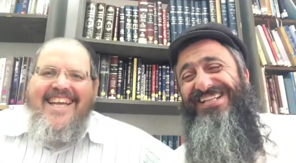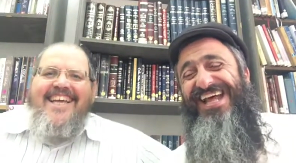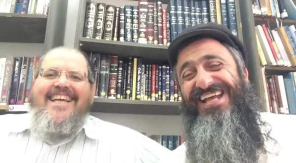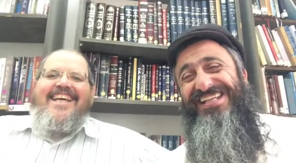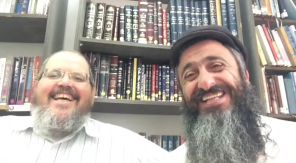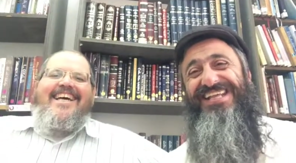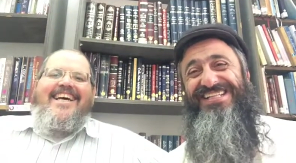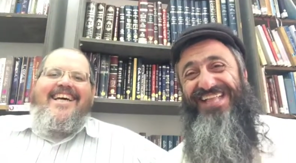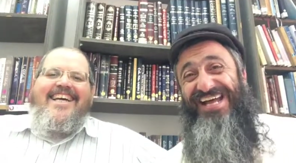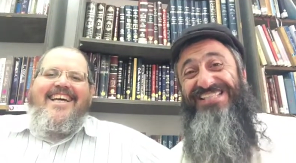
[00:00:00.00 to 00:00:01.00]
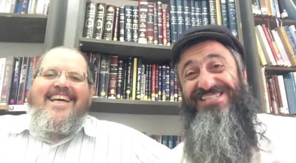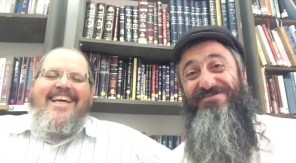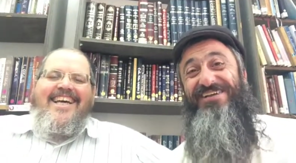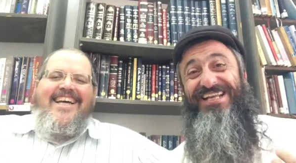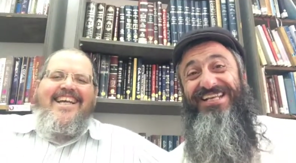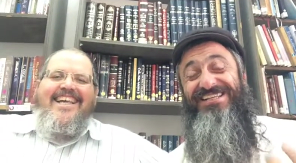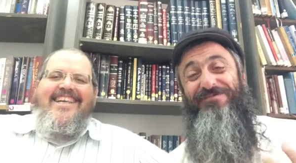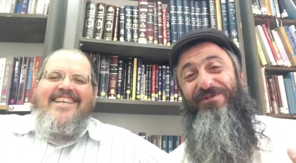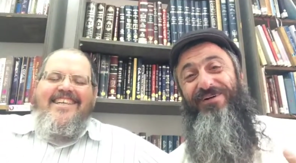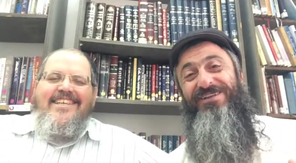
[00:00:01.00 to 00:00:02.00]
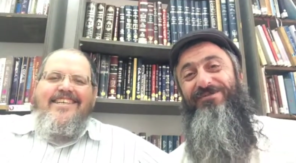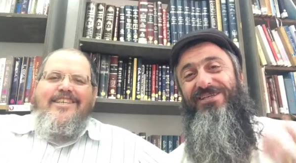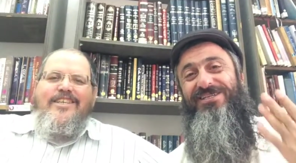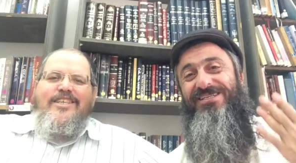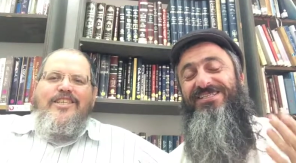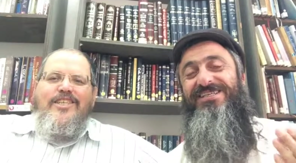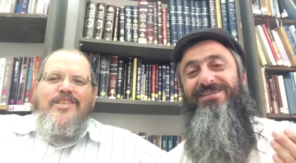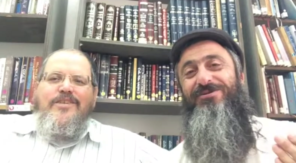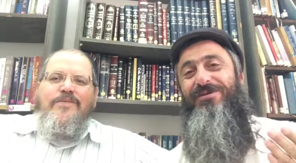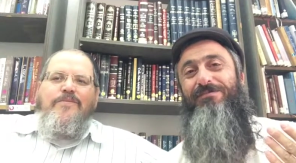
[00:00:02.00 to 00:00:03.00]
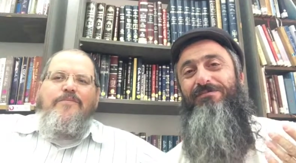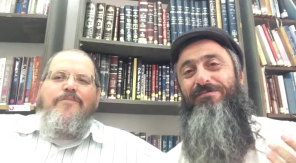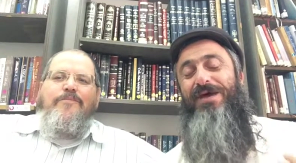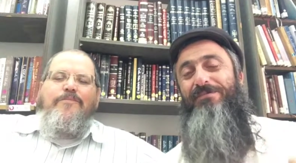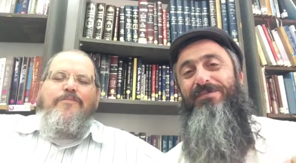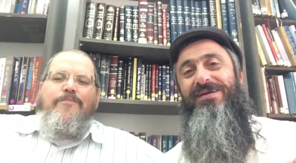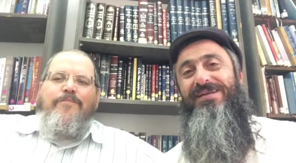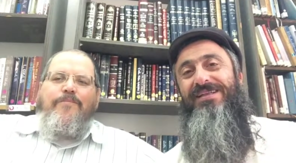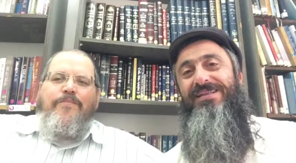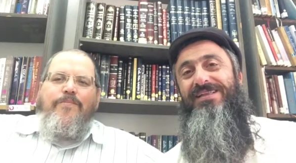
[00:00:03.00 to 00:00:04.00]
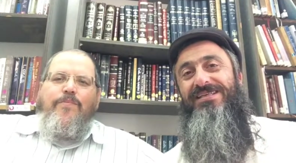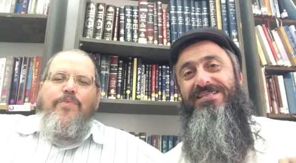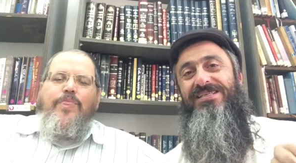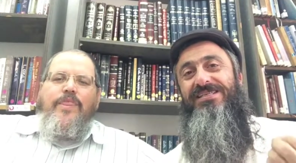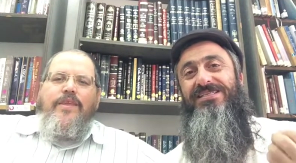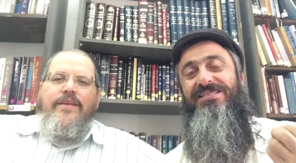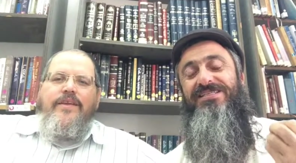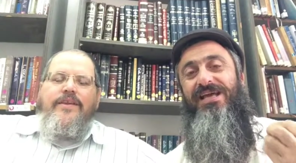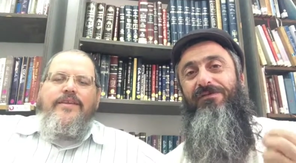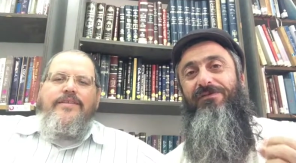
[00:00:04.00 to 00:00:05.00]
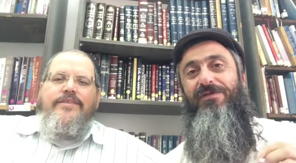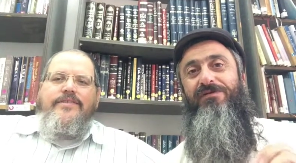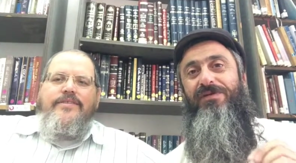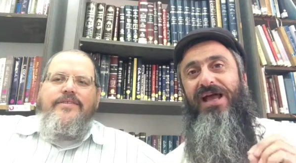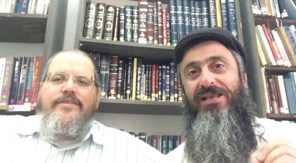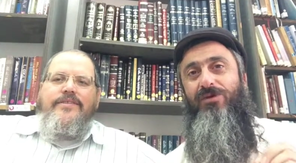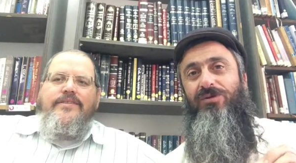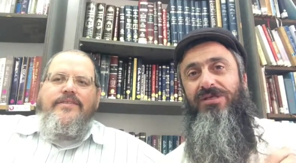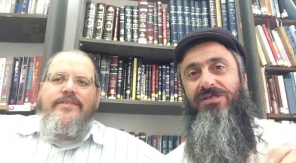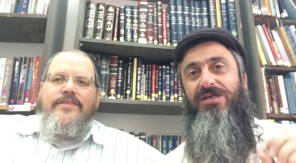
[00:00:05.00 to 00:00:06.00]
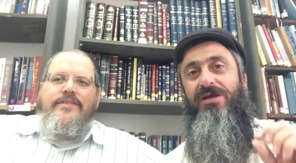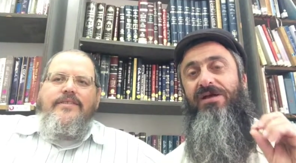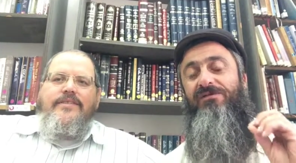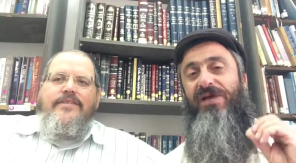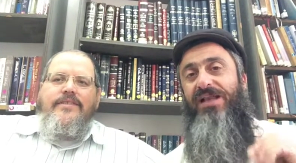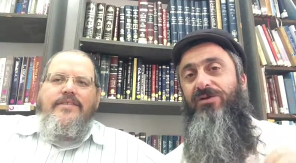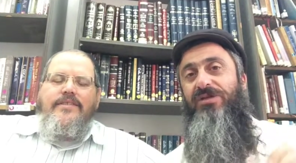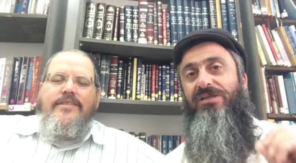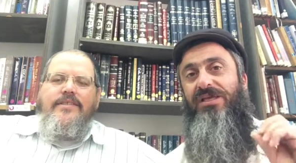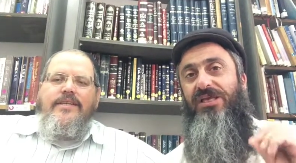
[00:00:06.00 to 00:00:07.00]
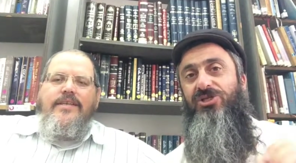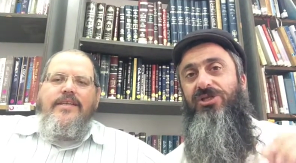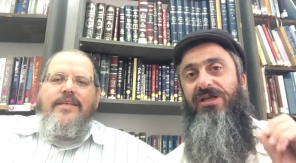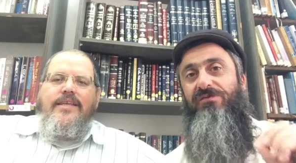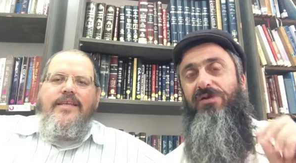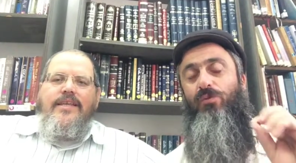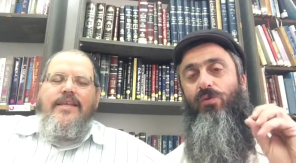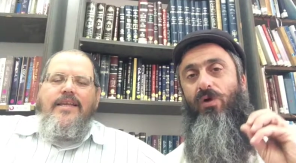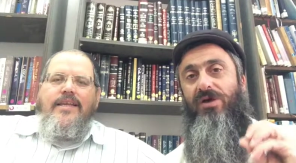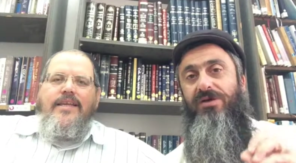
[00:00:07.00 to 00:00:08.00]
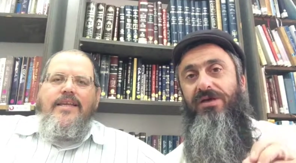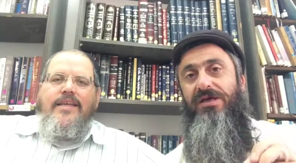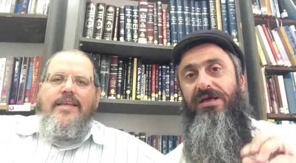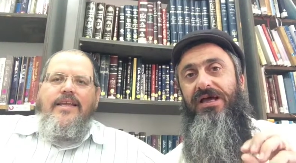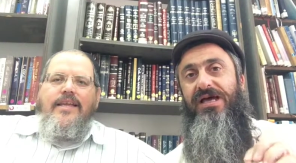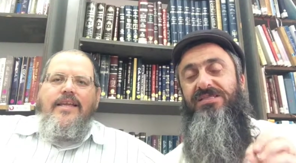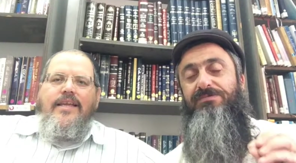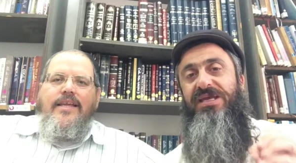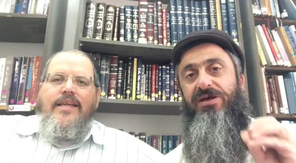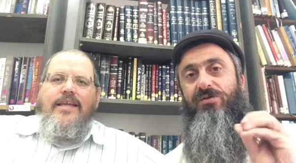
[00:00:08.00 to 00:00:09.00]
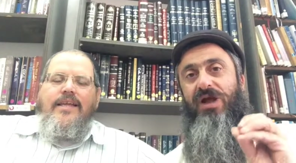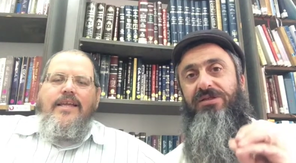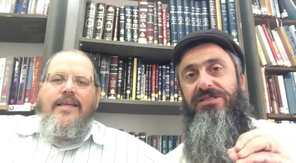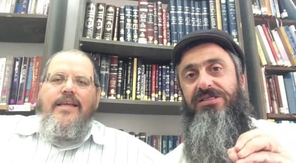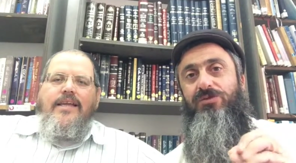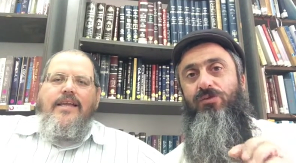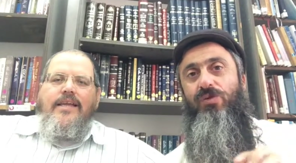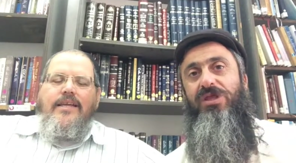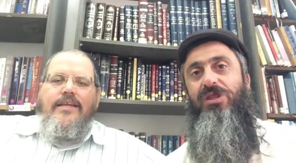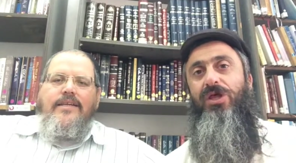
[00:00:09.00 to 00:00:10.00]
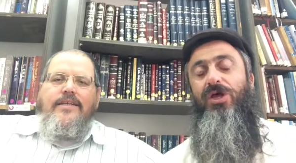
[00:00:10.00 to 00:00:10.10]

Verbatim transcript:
Speaker 1: that, that, that's really the point. We just need to remember this self value, this value that each and every one has been granted with